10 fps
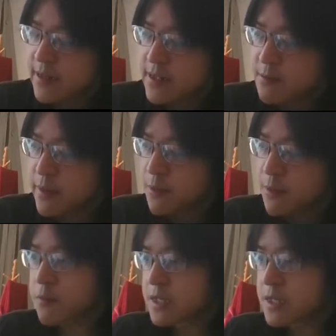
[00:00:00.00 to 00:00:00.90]
But what
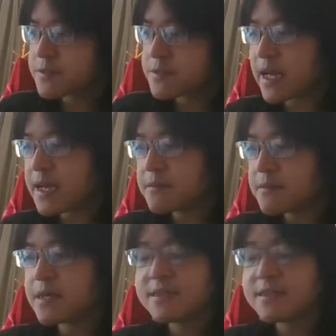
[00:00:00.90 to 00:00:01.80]
was psi? By
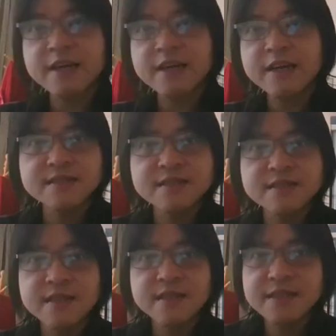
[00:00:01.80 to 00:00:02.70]
psi was
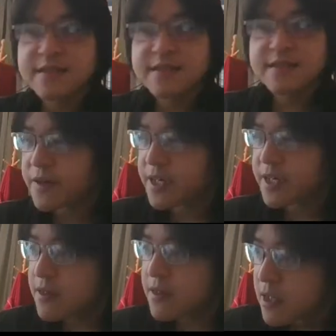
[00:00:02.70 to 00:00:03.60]
this thing over here.
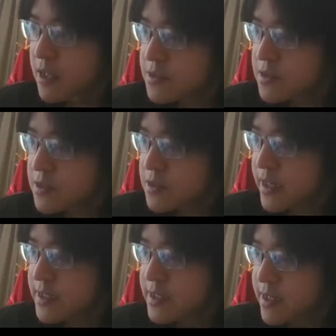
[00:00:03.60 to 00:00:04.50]
So it is
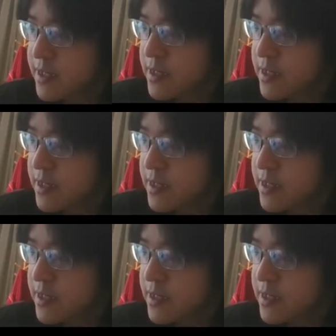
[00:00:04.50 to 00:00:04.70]
the